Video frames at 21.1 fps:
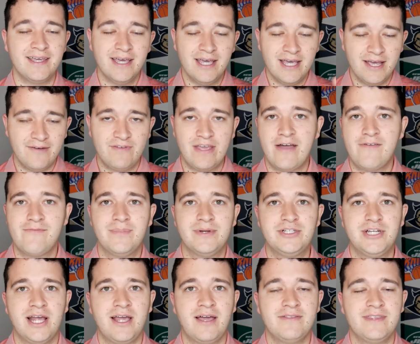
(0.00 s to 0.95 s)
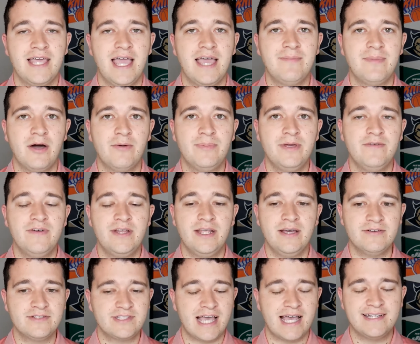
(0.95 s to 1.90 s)
If you haven't been checking out the MLB
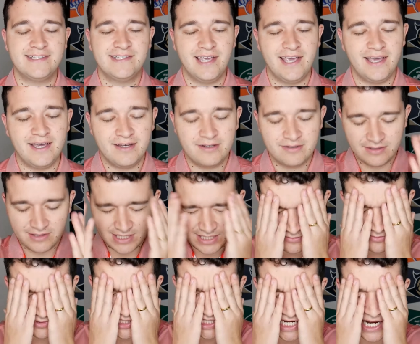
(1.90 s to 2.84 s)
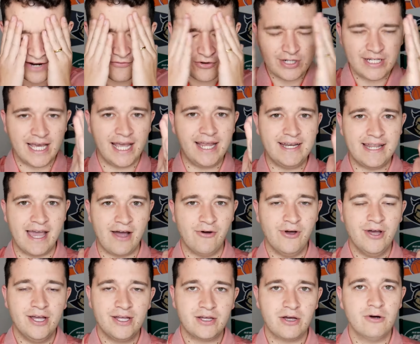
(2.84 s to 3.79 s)
videos, I say it almost every day
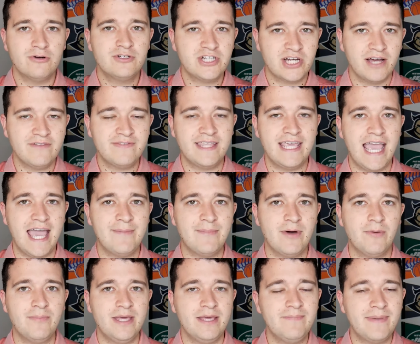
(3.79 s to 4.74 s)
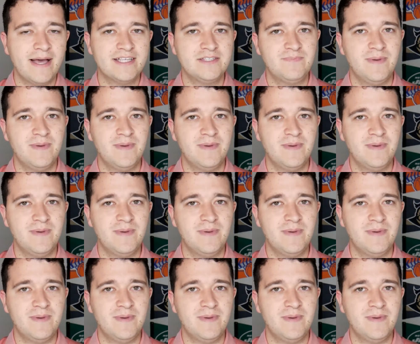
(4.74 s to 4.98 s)
now. Go check out the MLB